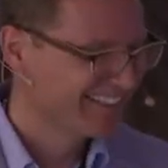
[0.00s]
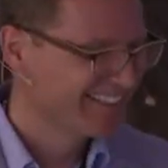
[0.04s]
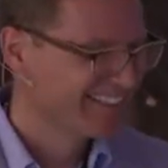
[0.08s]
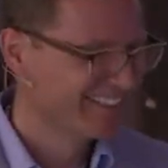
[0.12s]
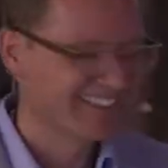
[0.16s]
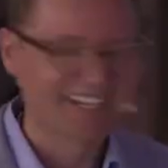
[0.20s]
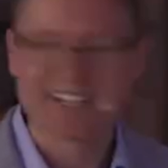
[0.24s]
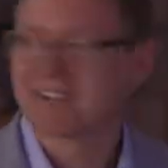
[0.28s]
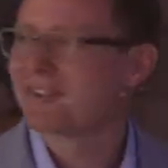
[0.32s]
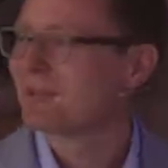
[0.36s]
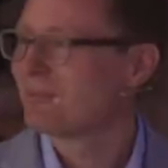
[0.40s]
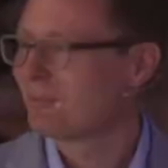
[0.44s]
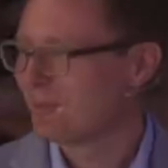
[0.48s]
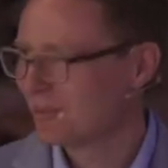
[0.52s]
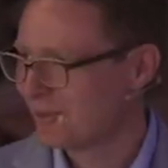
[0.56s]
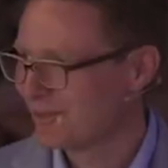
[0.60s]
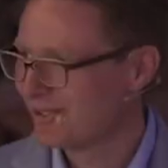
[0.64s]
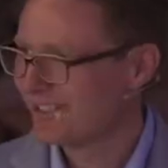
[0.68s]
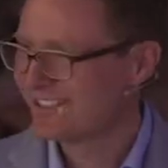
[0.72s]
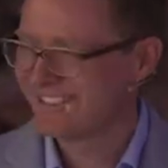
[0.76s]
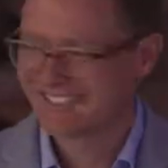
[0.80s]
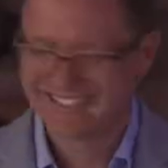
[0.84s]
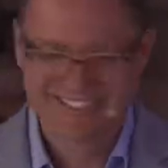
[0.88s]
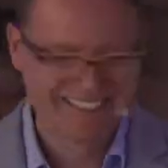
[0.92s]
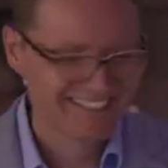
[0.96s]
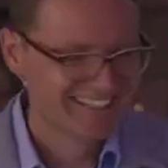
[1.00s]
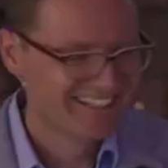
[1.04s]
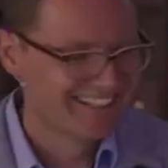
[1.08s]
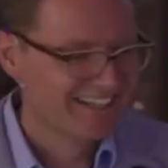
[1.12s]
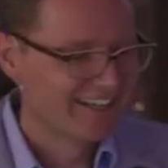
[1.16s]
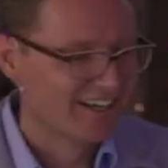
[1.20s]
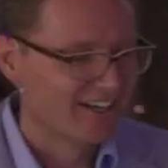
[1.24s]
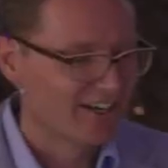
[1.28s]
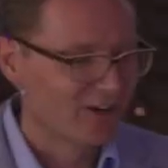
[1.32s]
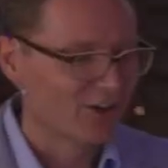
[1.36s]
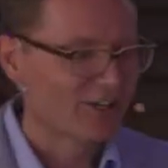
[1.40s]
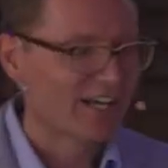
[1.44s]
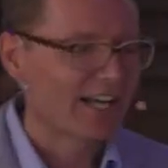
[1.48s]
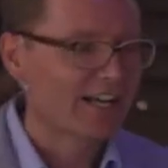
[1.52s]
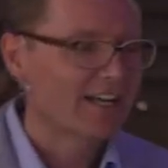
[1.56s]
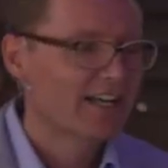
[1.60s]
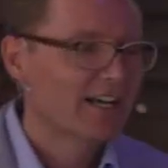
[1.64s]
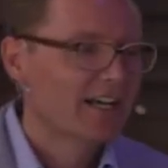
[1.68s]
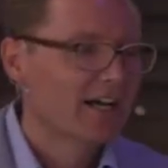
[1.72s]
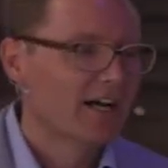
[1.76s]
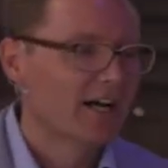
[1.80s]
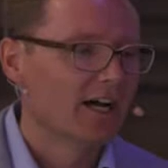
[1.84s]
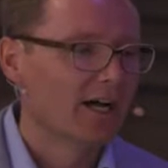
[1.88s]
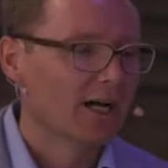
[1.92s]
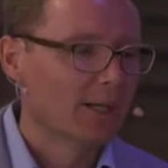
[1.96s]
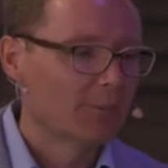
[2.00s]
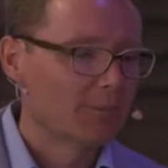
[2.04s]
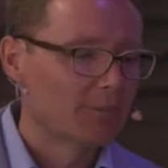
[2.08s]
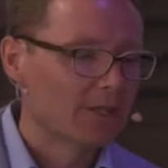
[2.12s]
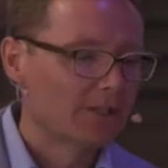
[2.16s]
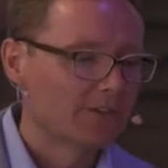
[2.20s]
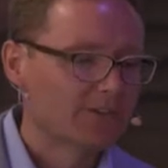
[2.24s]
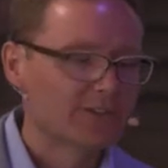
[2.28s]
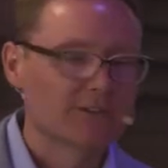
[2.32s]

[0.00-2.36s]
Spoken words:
got the point. Okay, then